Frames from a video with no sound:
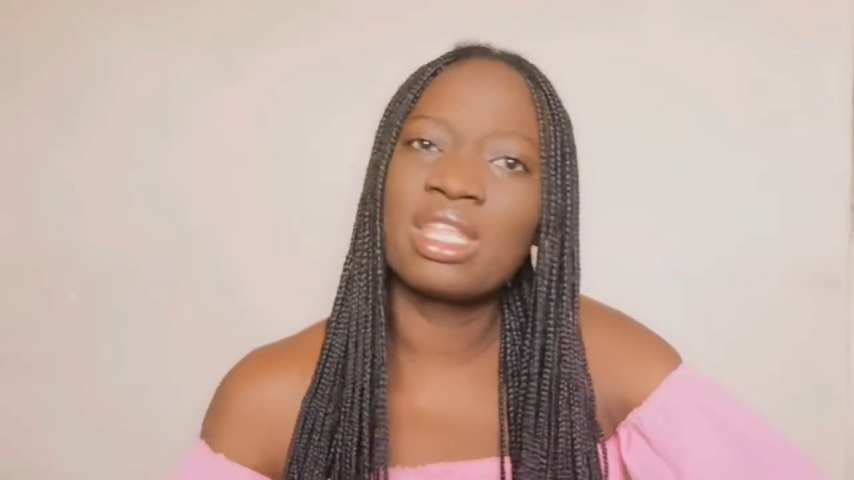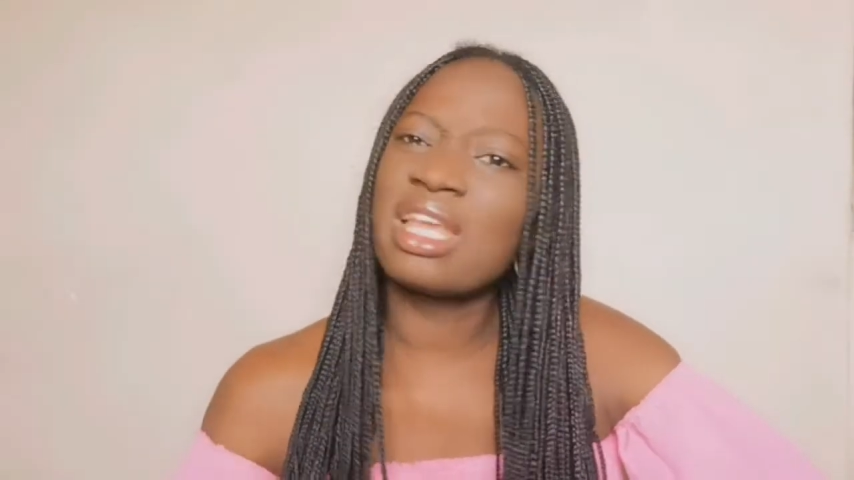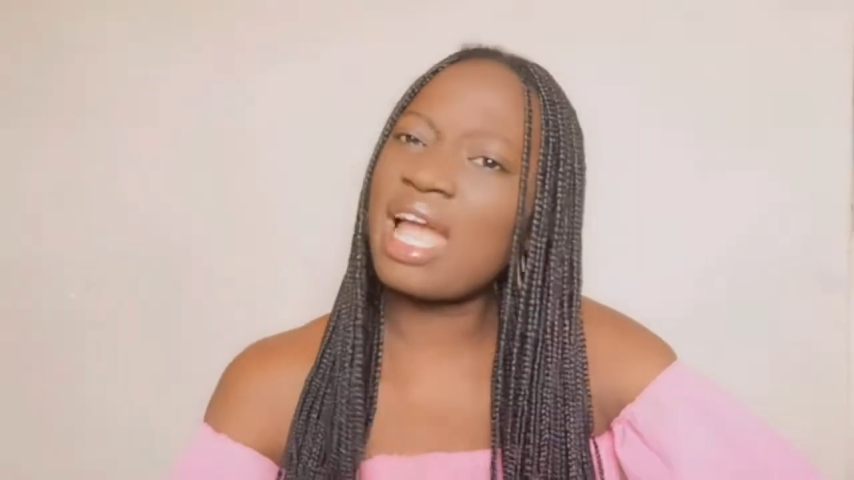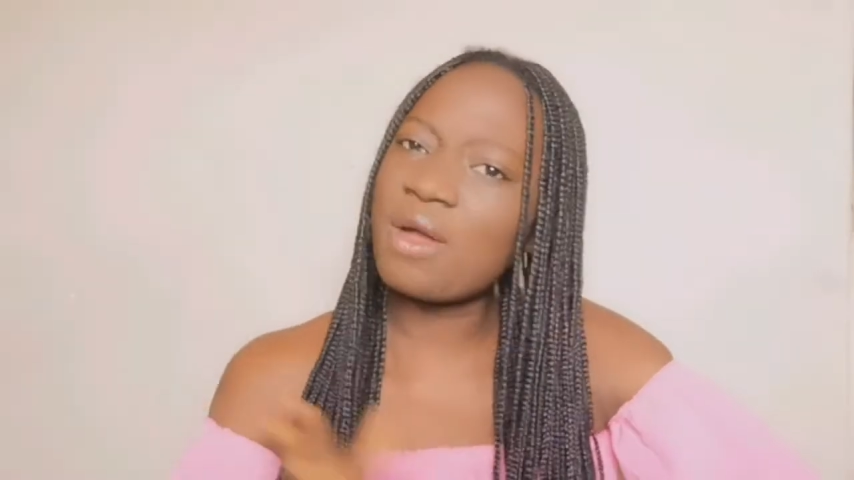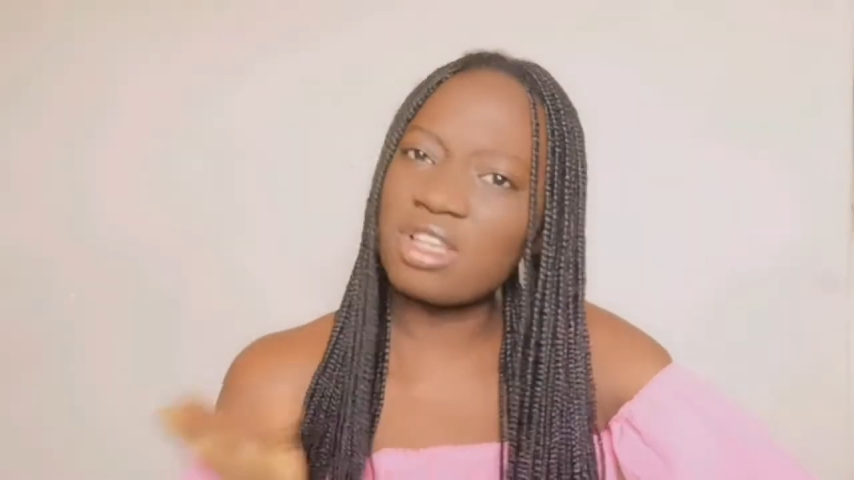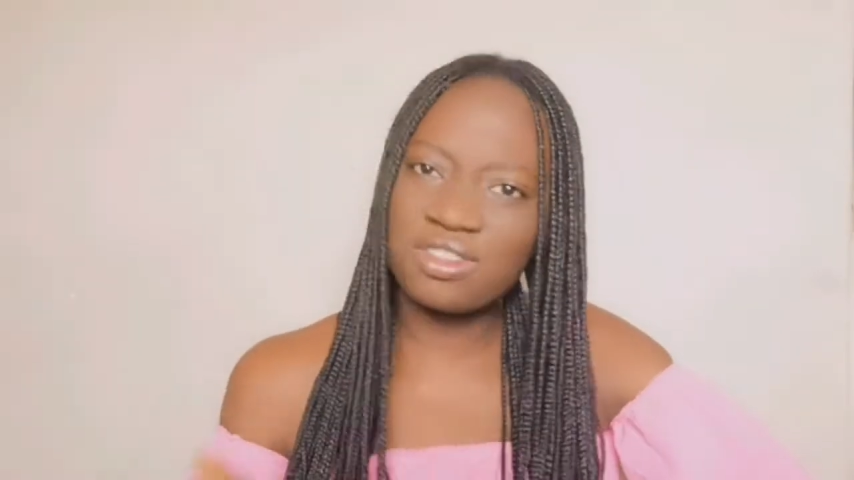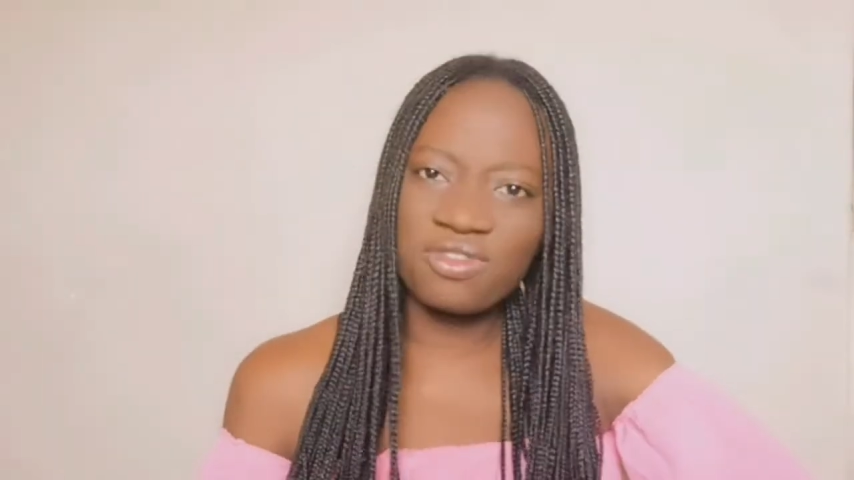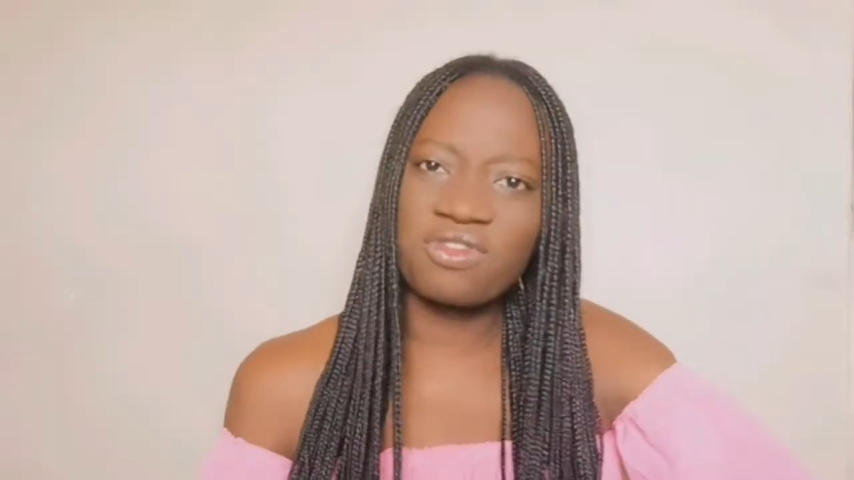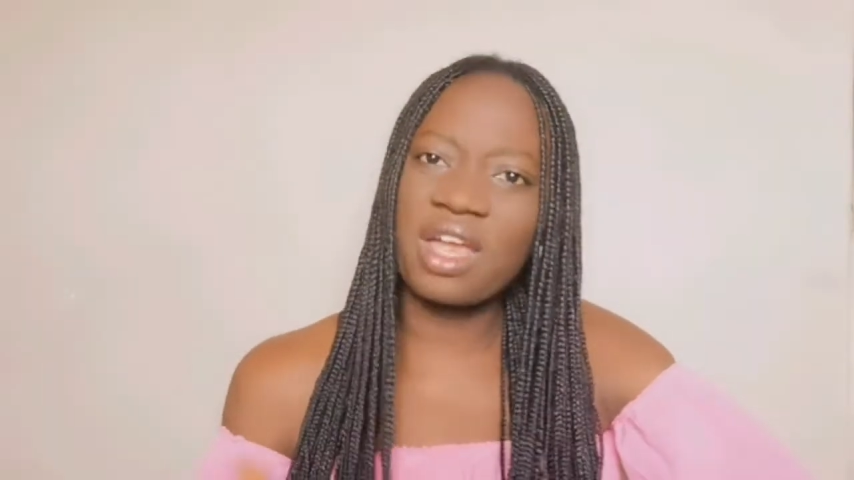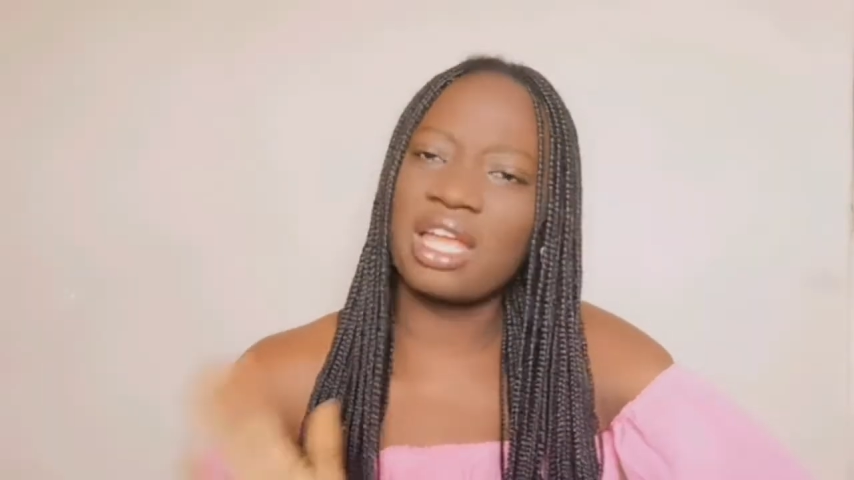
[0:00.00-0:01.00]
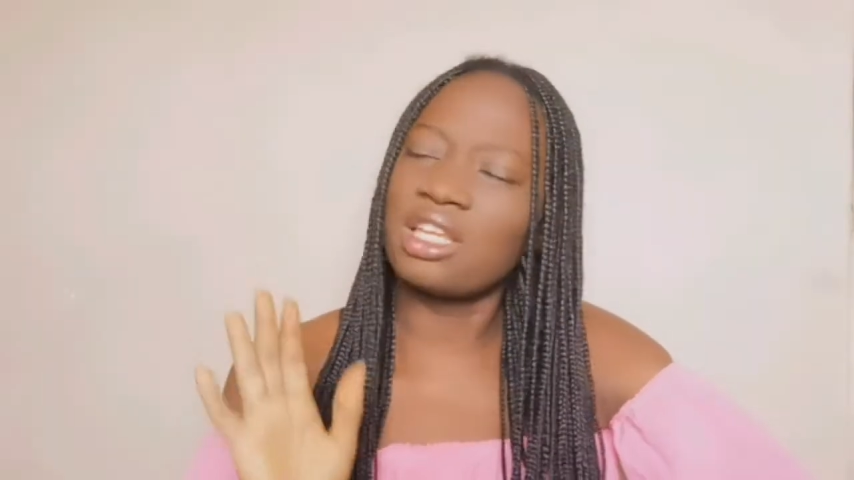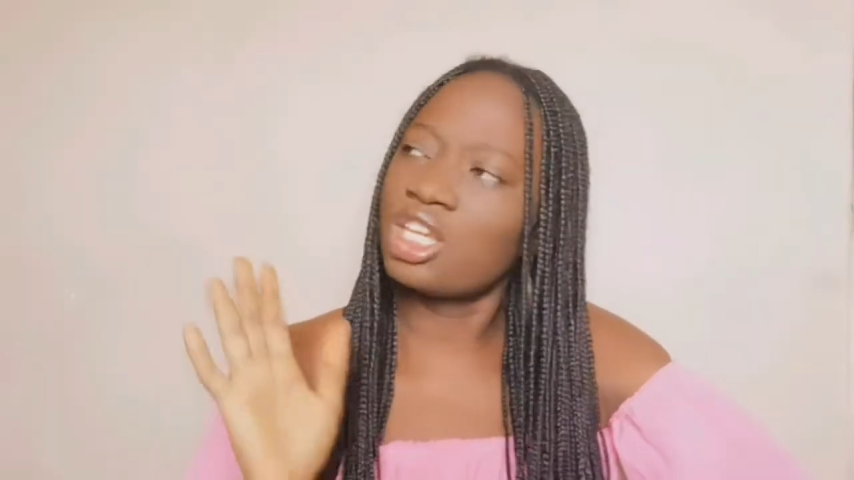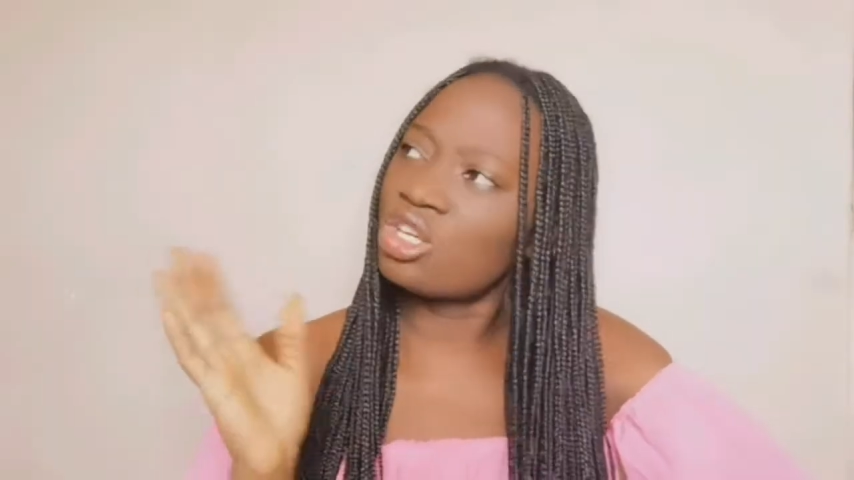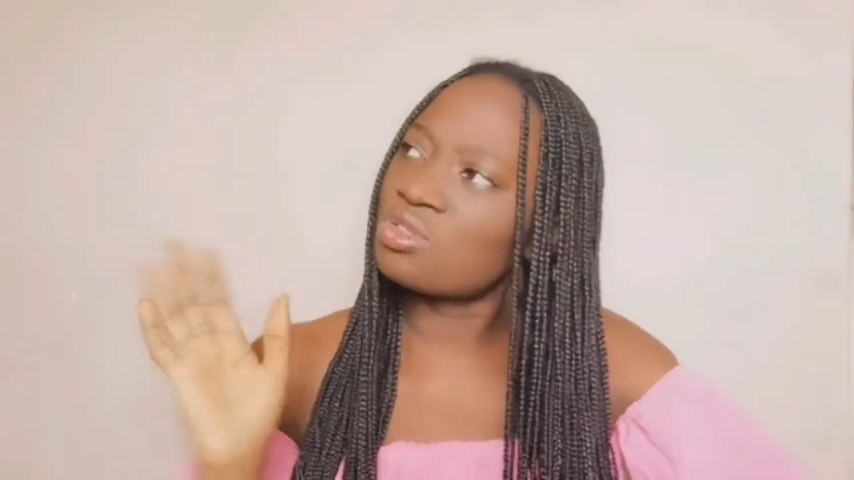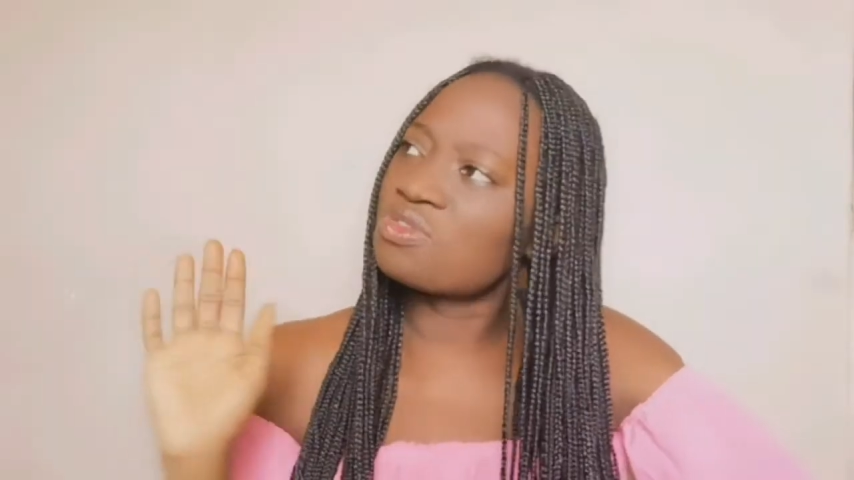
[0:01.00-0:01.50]
The guy was fine.
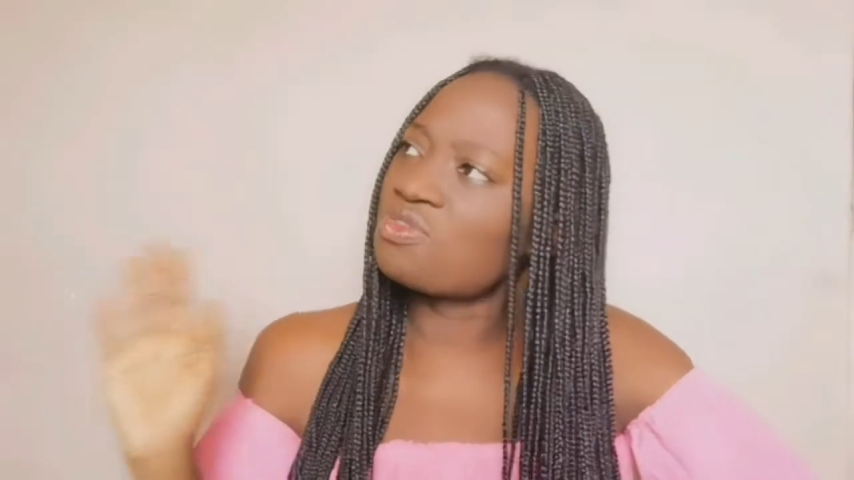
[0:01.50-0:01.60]
Cute,